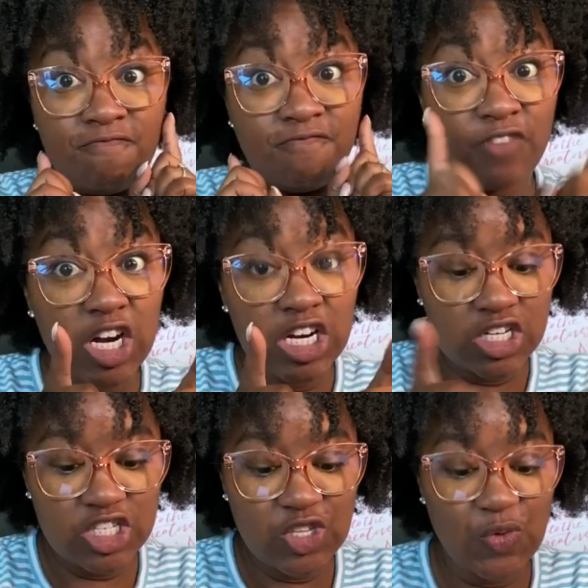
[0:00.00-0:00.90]

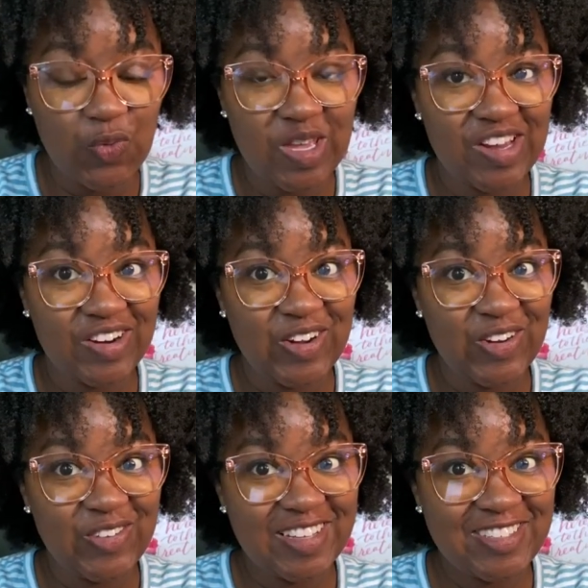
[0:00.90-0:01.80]
first, we are
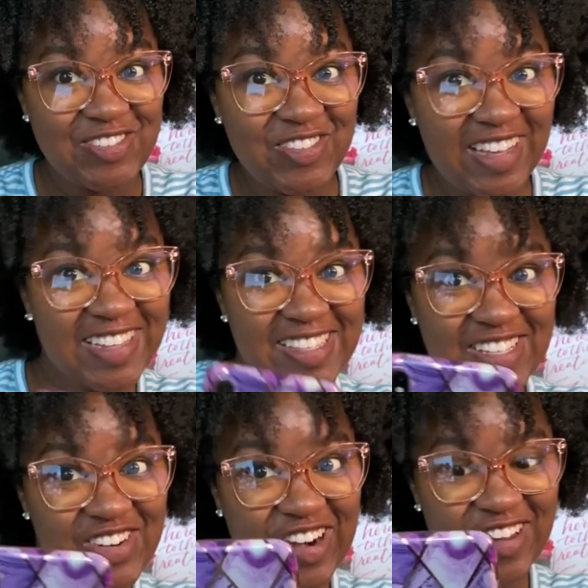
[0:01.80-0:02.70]
going to
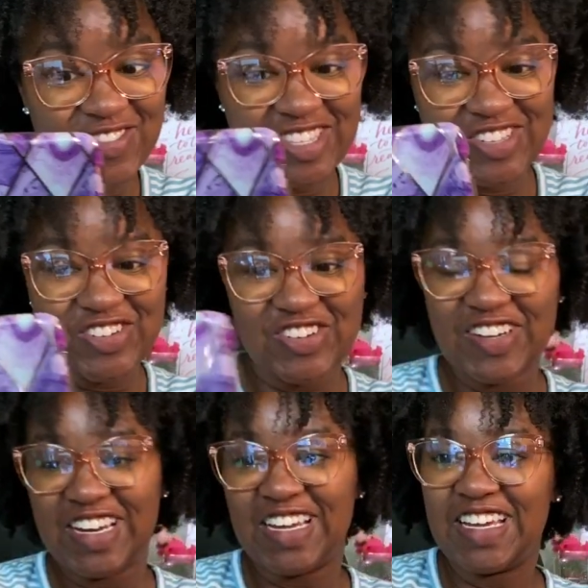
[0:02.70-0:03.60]
Instagram
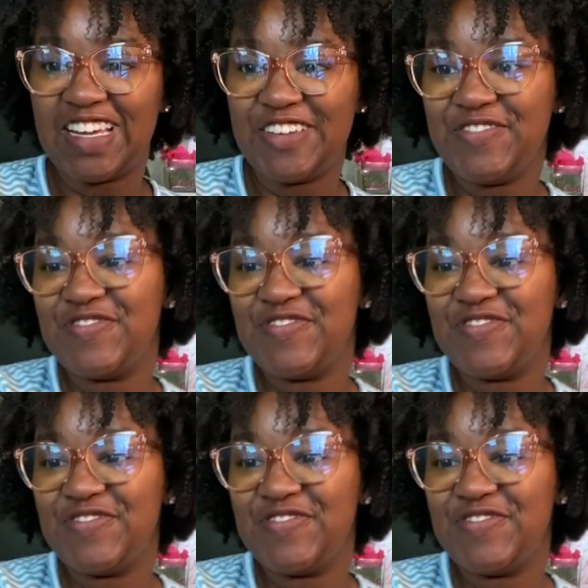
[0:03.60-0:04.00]
story.